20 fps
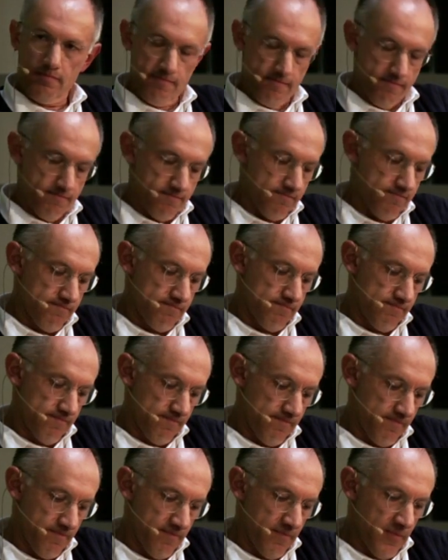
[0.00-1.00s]

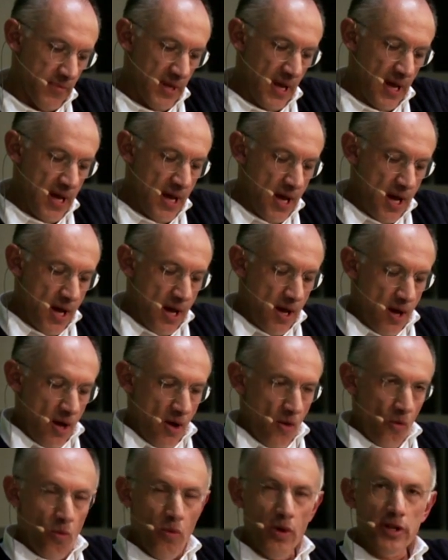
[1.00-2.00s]

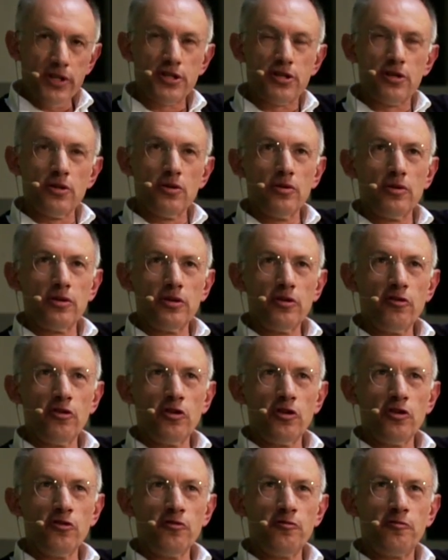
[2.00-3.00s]
Mm-hmm. What do
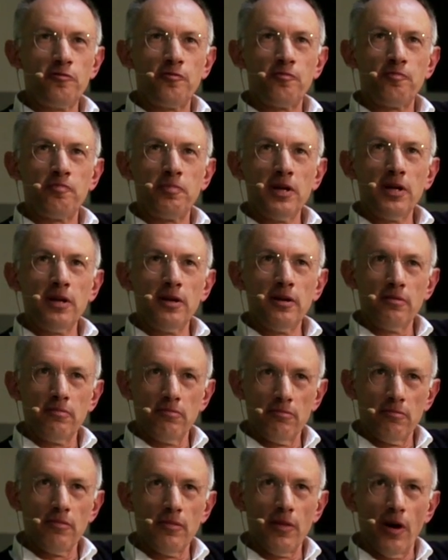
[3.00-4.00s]
you've
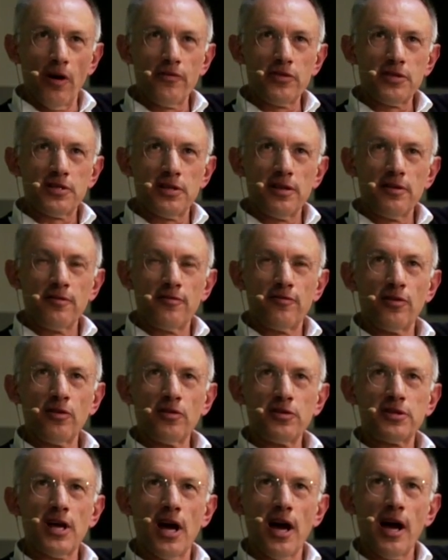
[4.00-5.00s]
been obviously
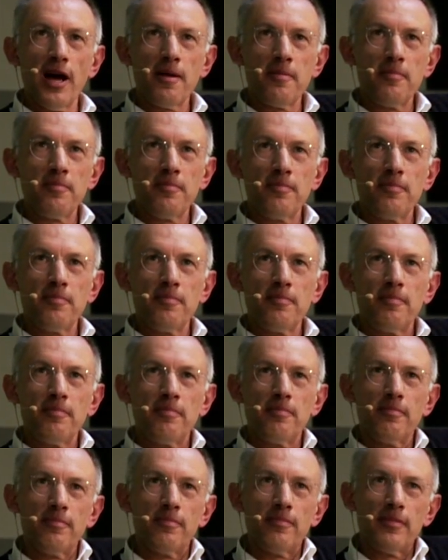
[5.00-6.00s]
full-time
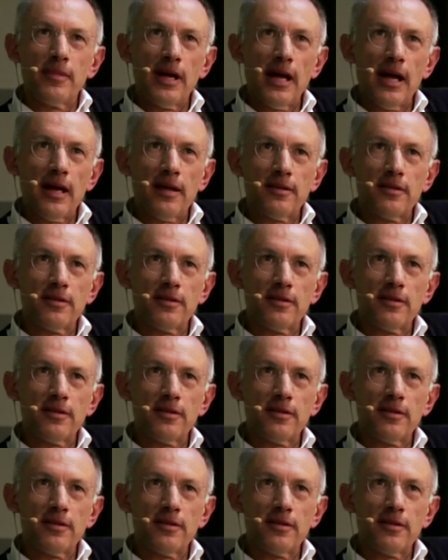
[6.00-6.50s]
at